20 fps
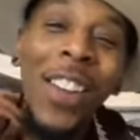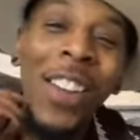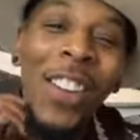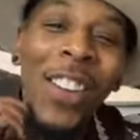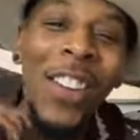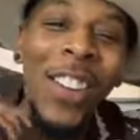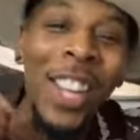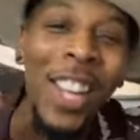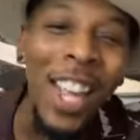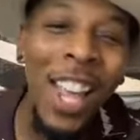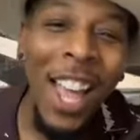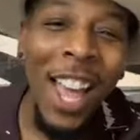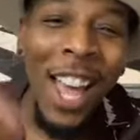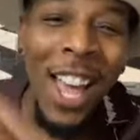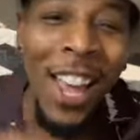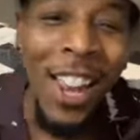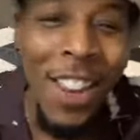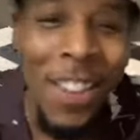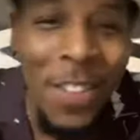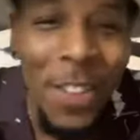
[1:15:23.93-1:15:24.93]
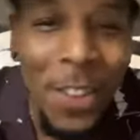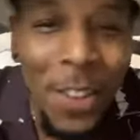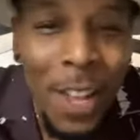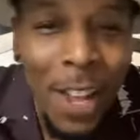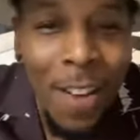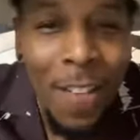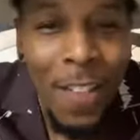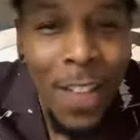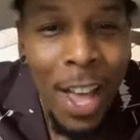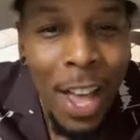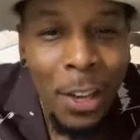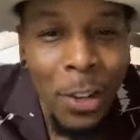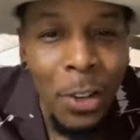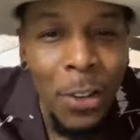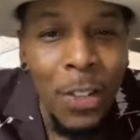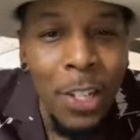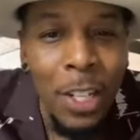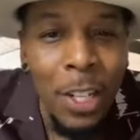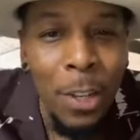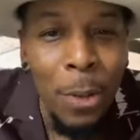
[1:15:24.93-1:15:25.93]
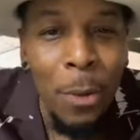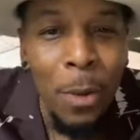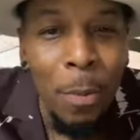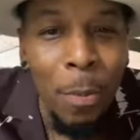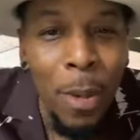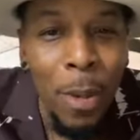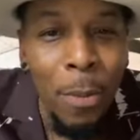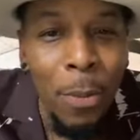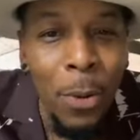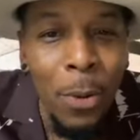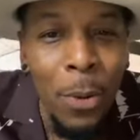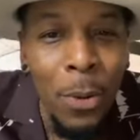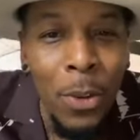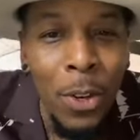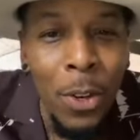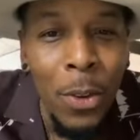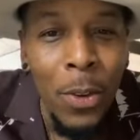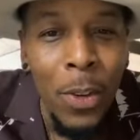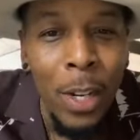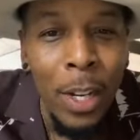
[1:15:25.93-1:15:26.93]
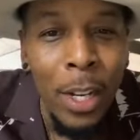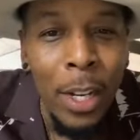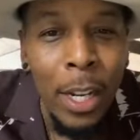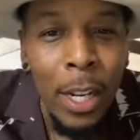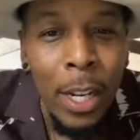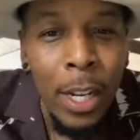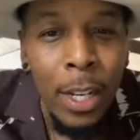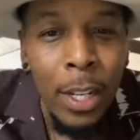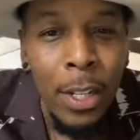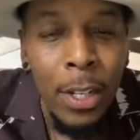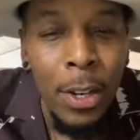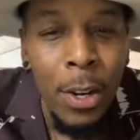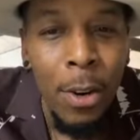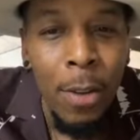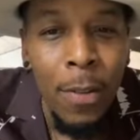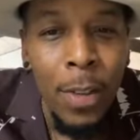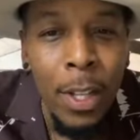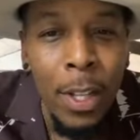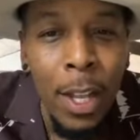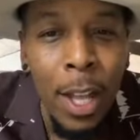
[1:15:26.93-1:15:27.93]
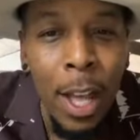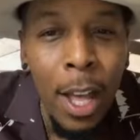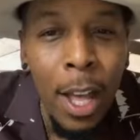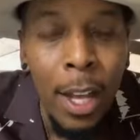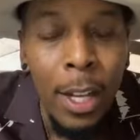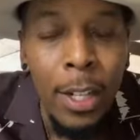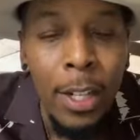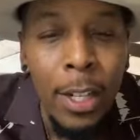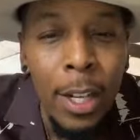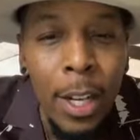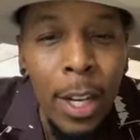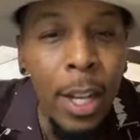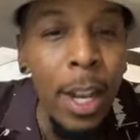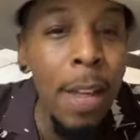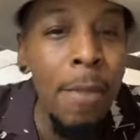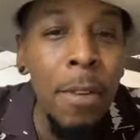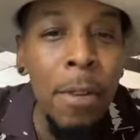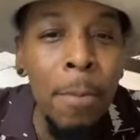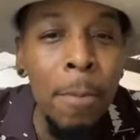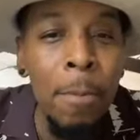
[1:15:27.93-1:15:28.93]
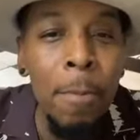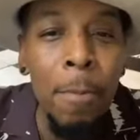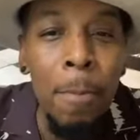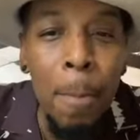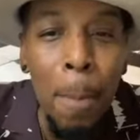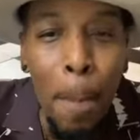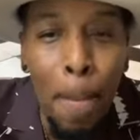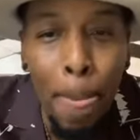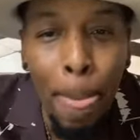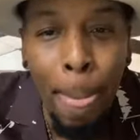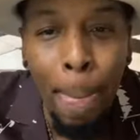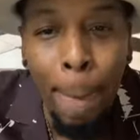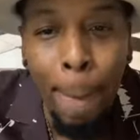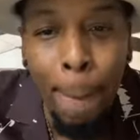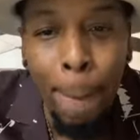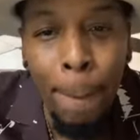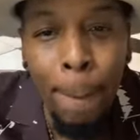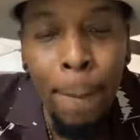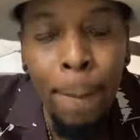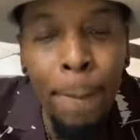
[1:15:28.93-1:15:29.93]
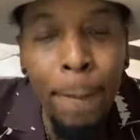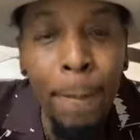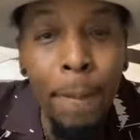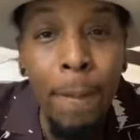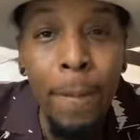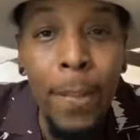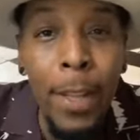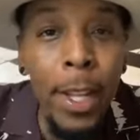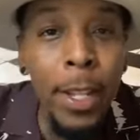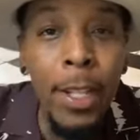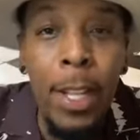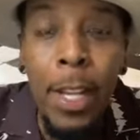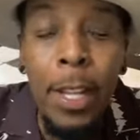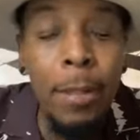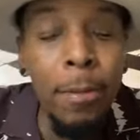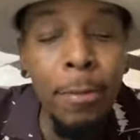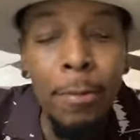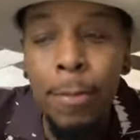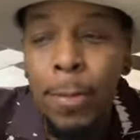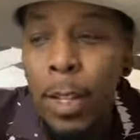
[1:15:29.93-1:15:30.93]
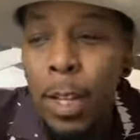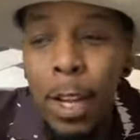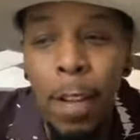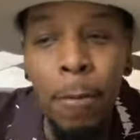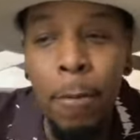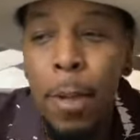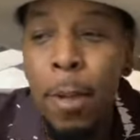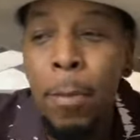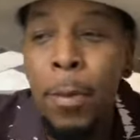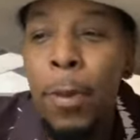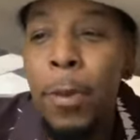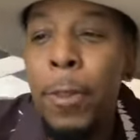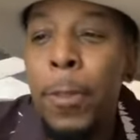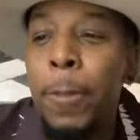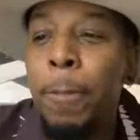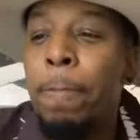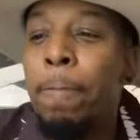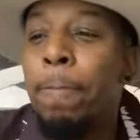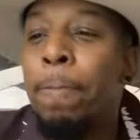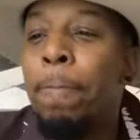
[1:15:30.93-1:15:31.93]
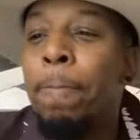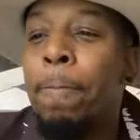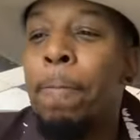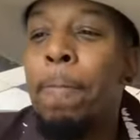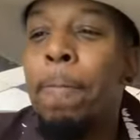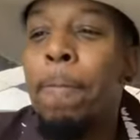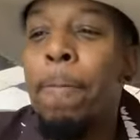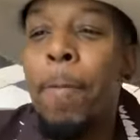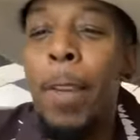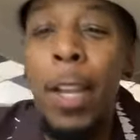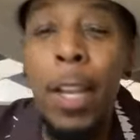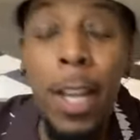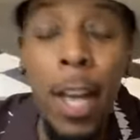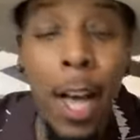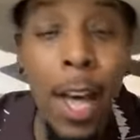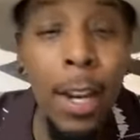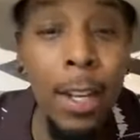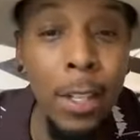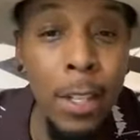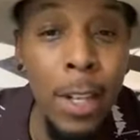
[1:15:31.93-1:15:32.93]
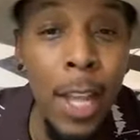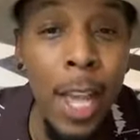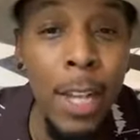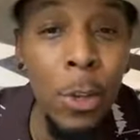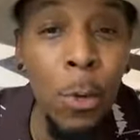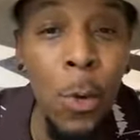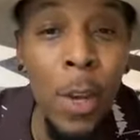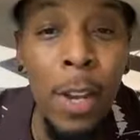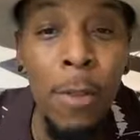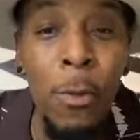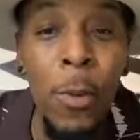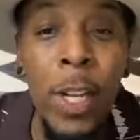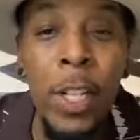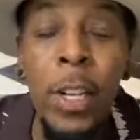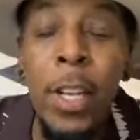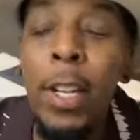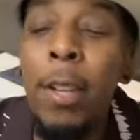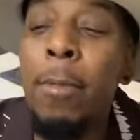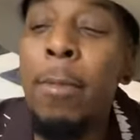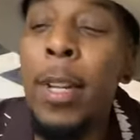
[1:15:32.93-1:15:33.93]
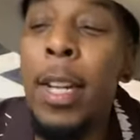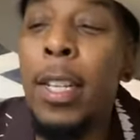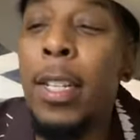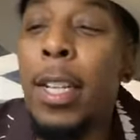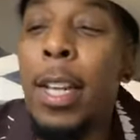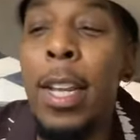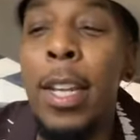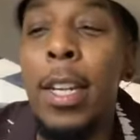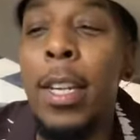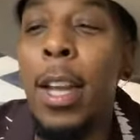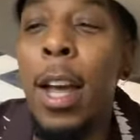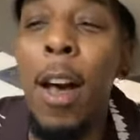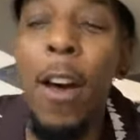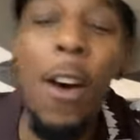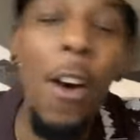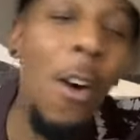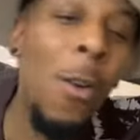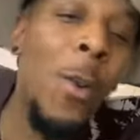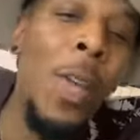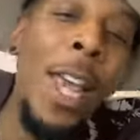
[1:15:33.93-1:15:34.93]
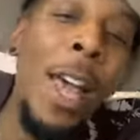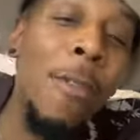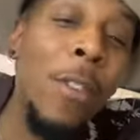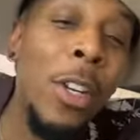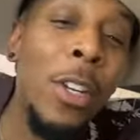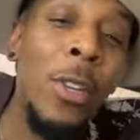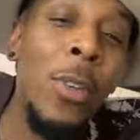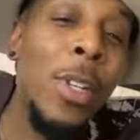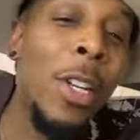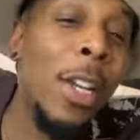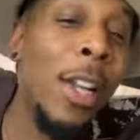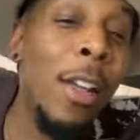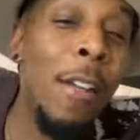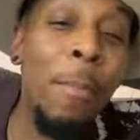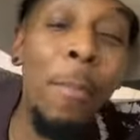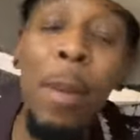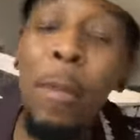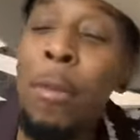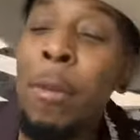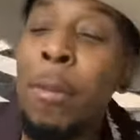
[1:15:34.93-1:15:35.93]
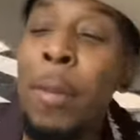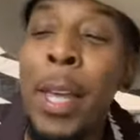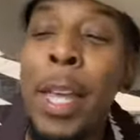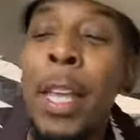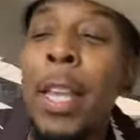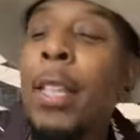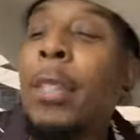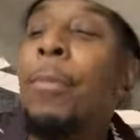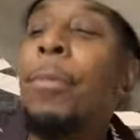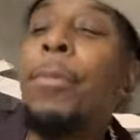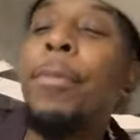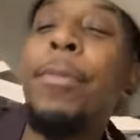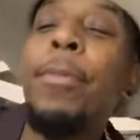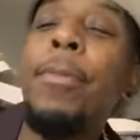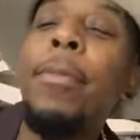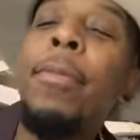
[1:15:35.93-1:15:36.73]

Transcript: How do you deal with people who knowingly serve other gods? Love them. That's it. Love people. God has a way of reaching them. That's it. All we have to do is love people, man.